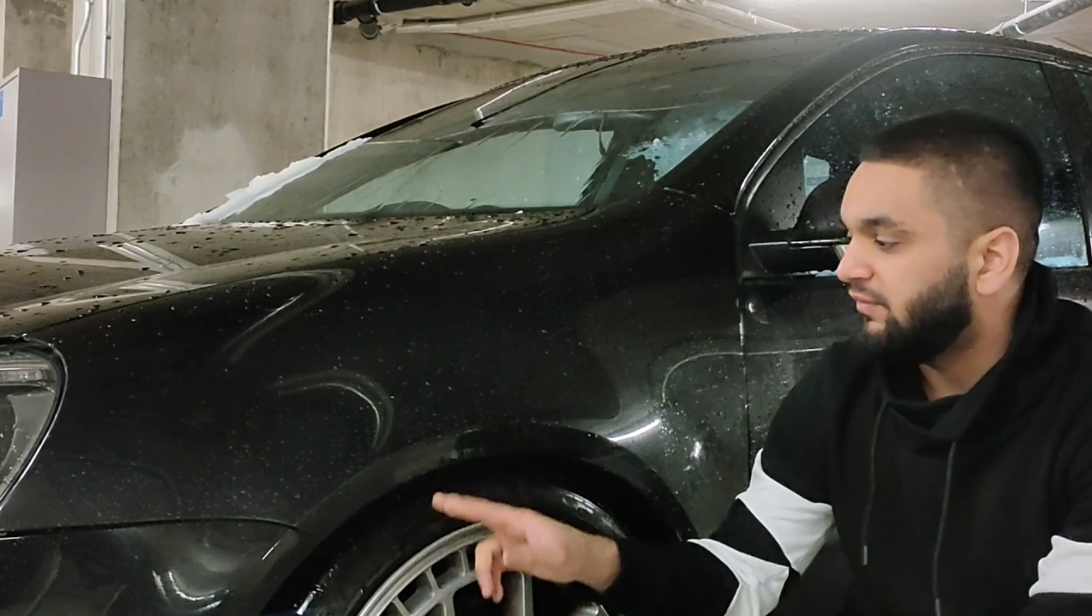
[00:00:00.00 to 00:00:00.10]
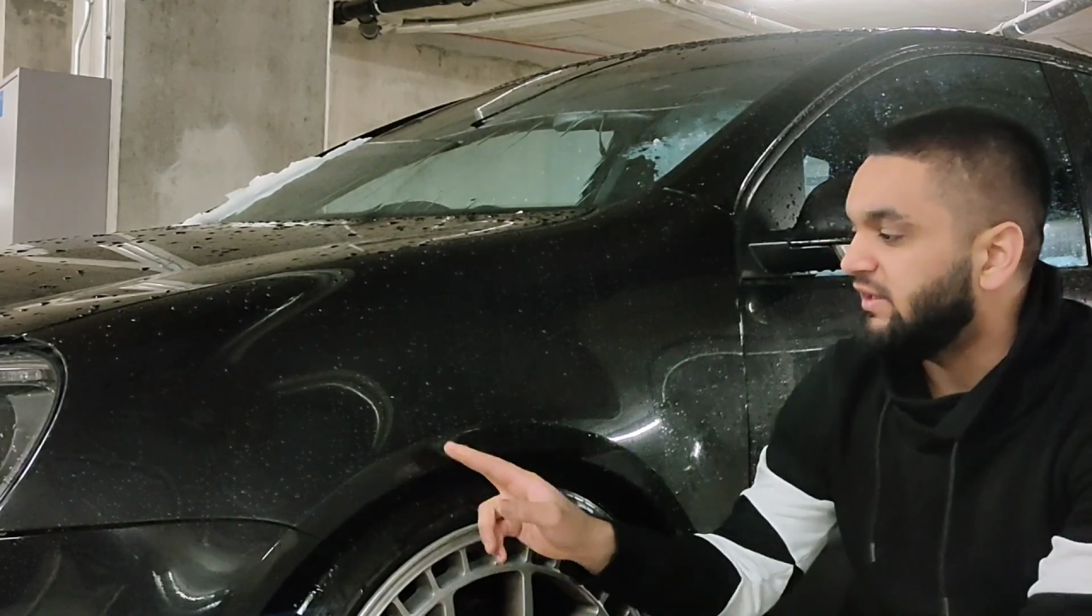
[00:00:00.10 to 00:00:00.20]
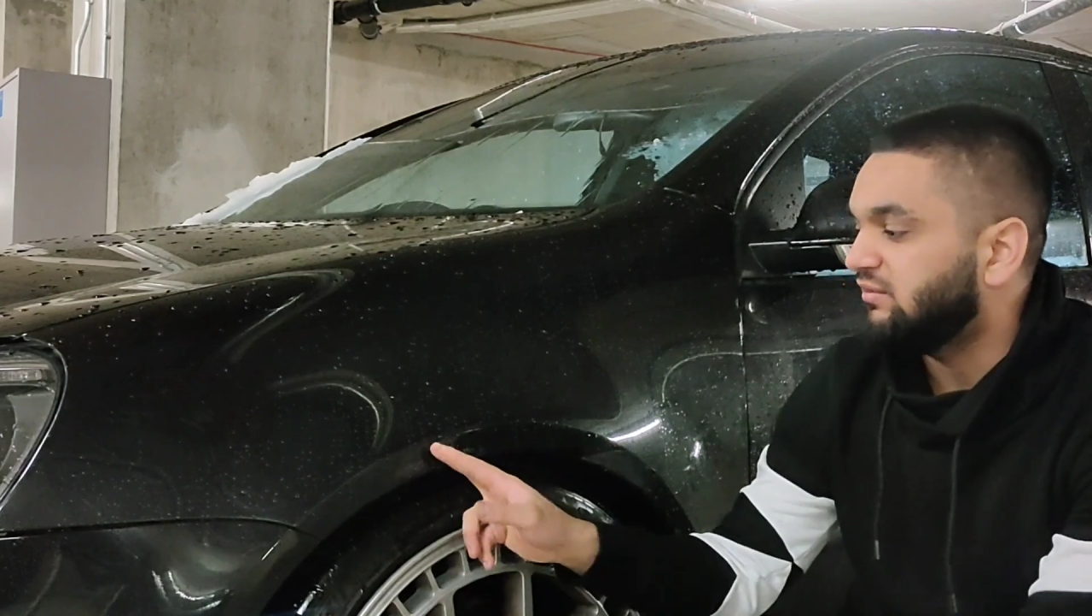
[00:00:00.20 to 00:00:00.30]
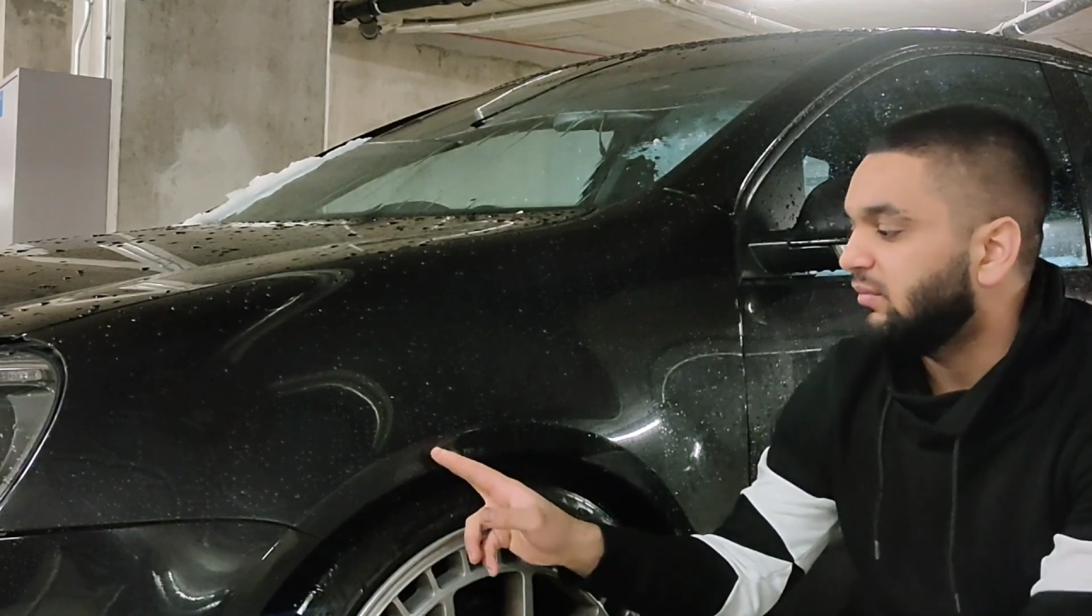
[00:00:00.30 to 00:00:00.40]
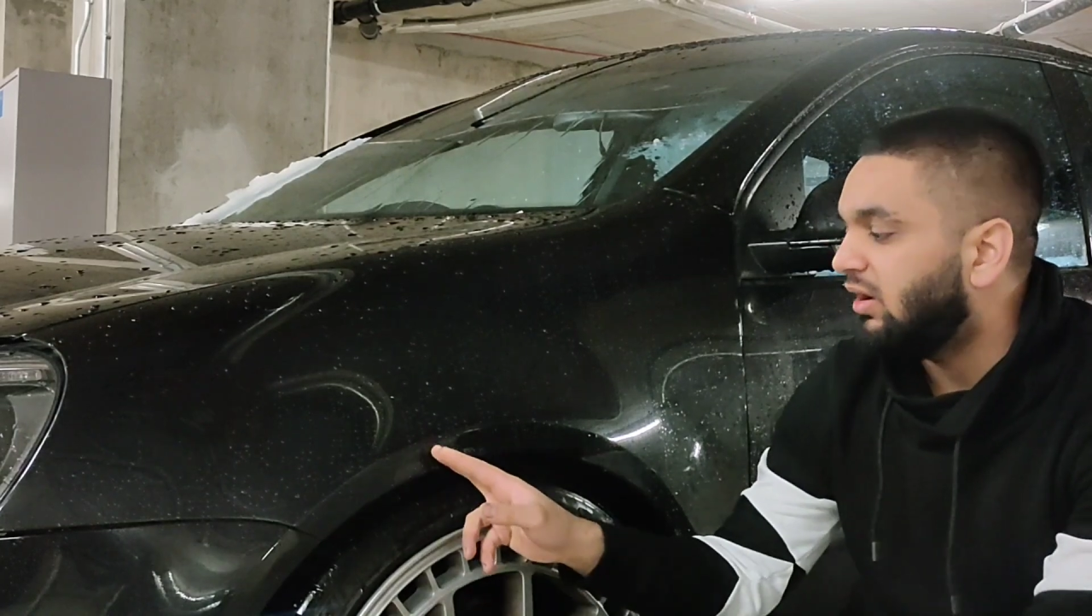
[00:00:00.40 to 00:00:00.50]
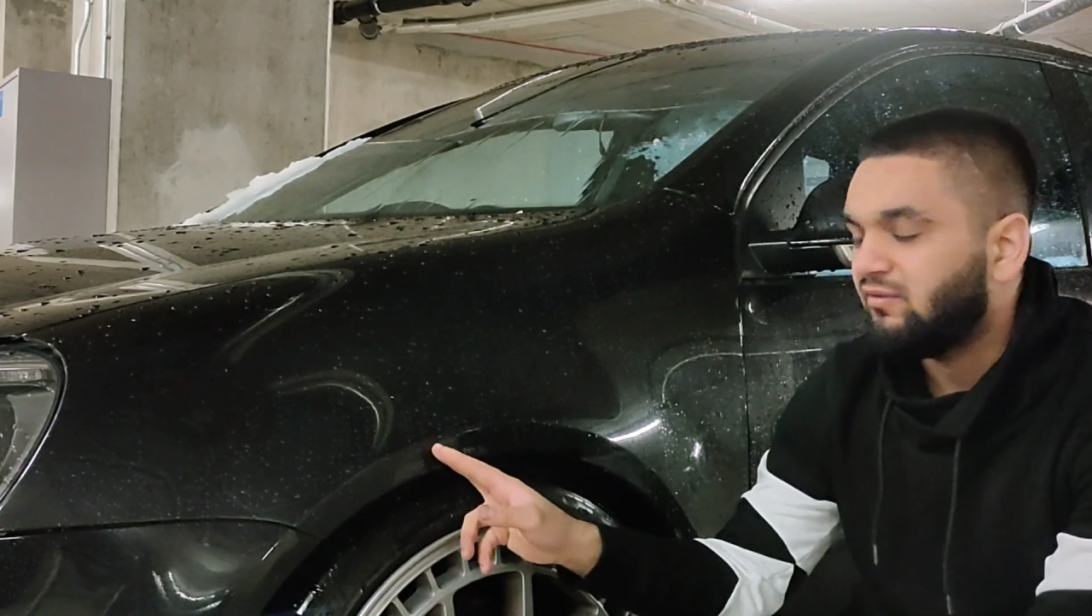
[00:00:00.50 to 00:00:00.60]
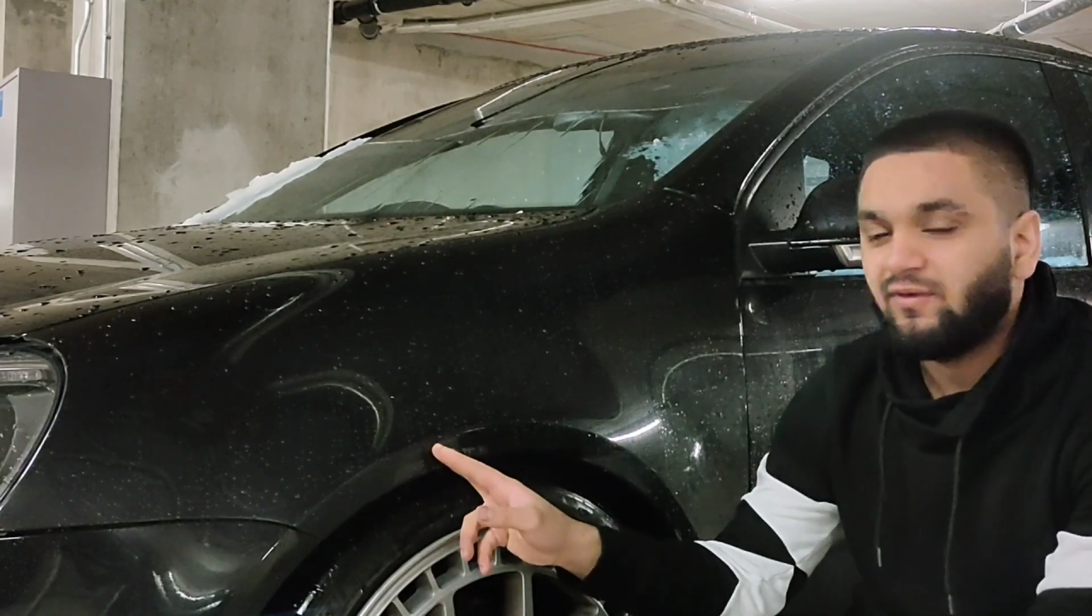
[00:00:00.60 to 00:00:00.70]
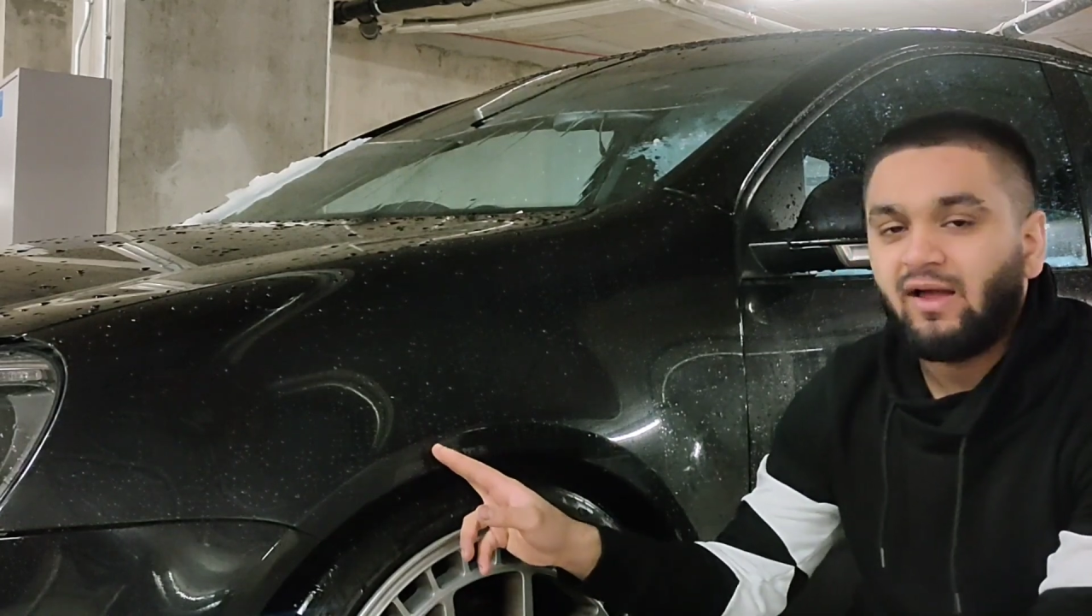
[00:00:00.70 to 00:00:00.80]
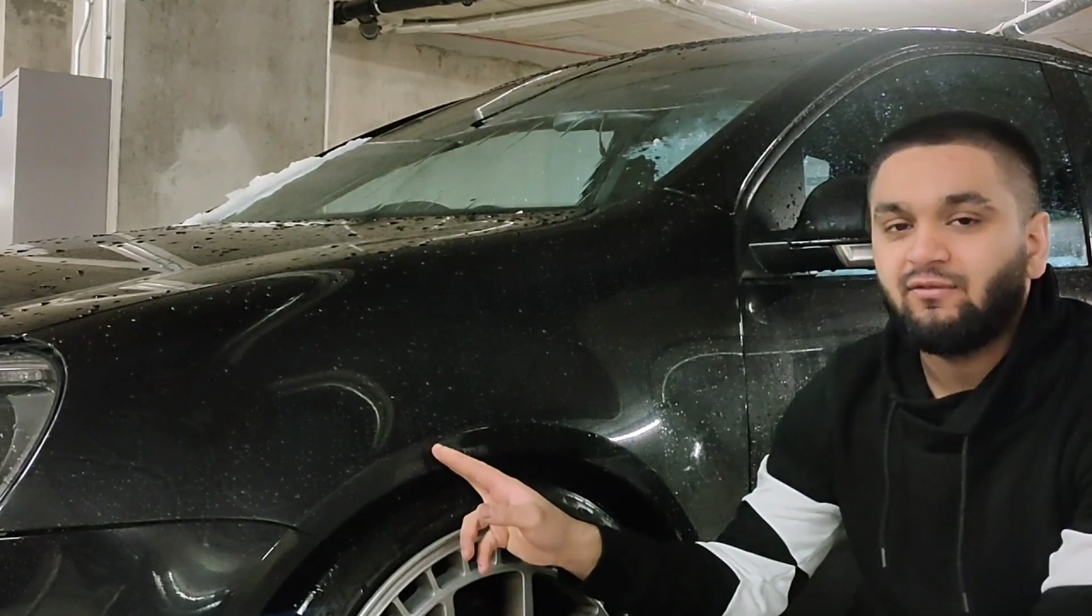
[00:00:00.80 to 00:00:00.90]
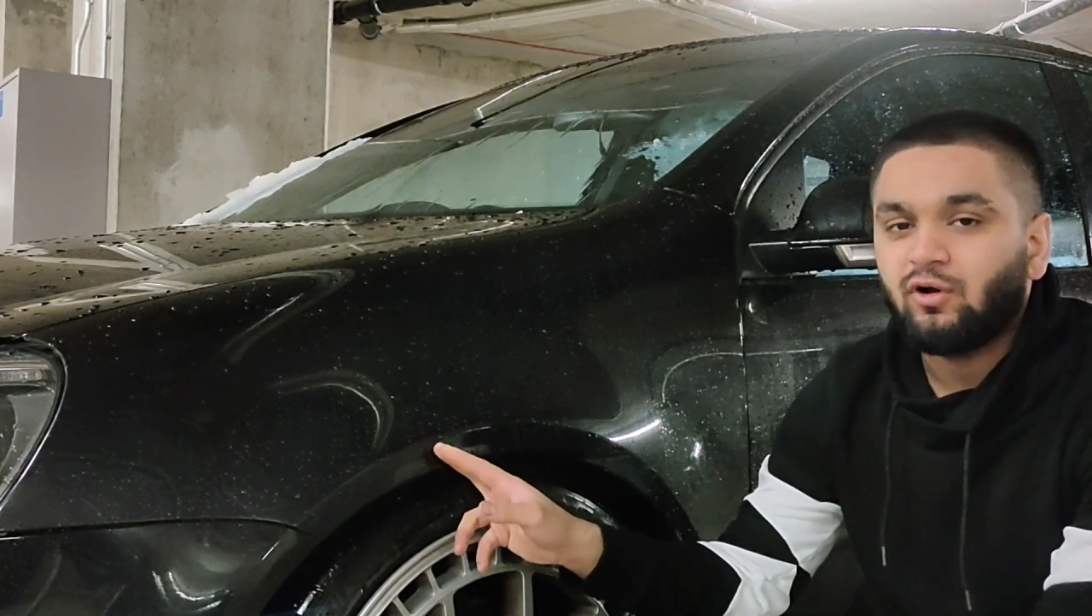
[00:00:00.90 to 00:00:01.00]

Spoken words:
These Mk5